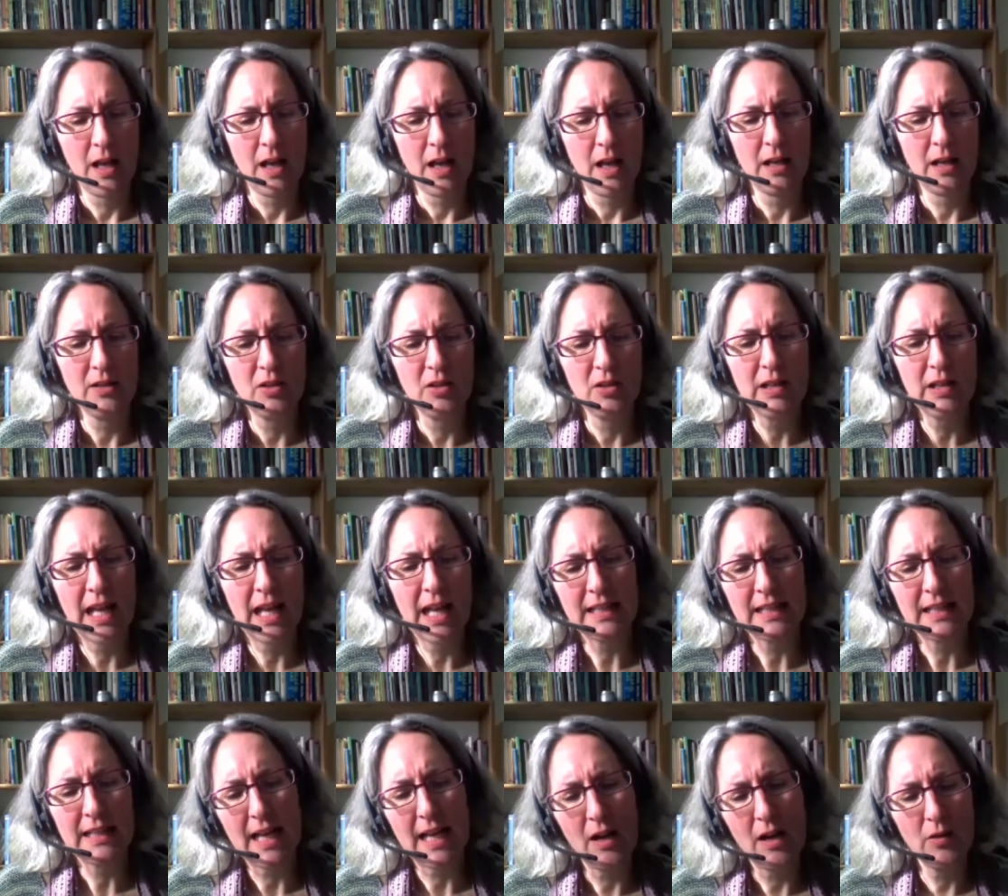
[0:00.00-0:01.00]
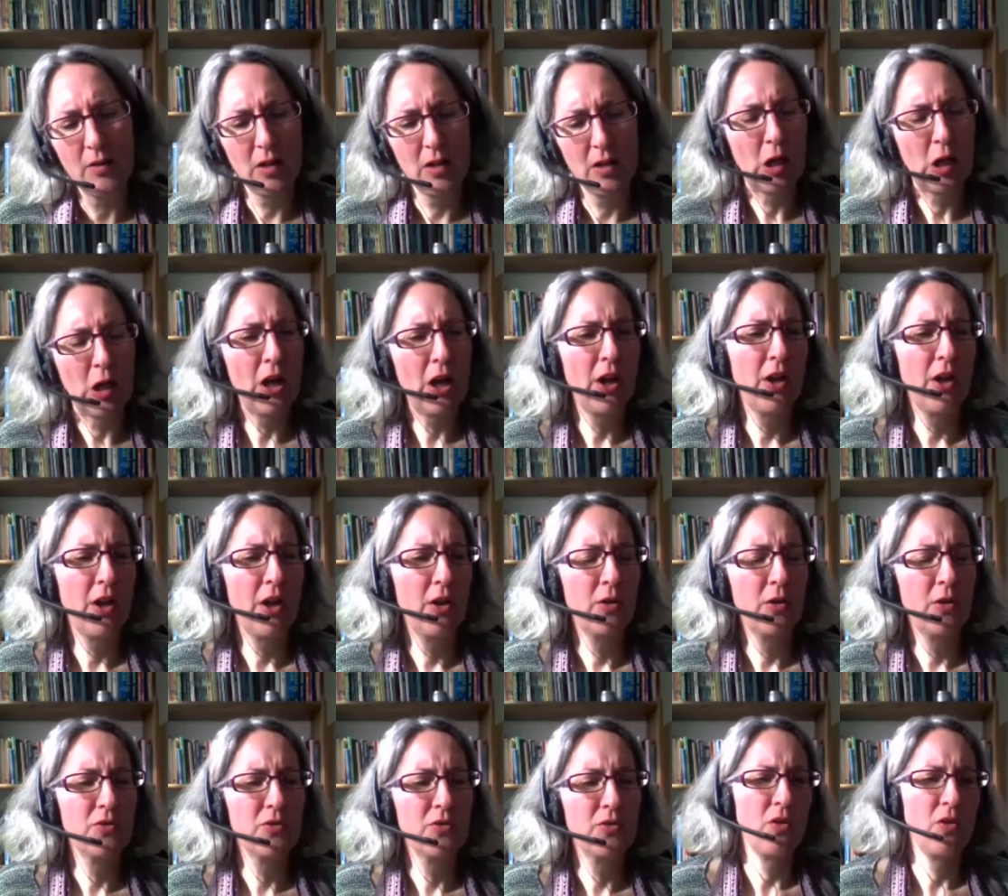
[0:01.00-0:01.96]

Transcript: And you lay down and close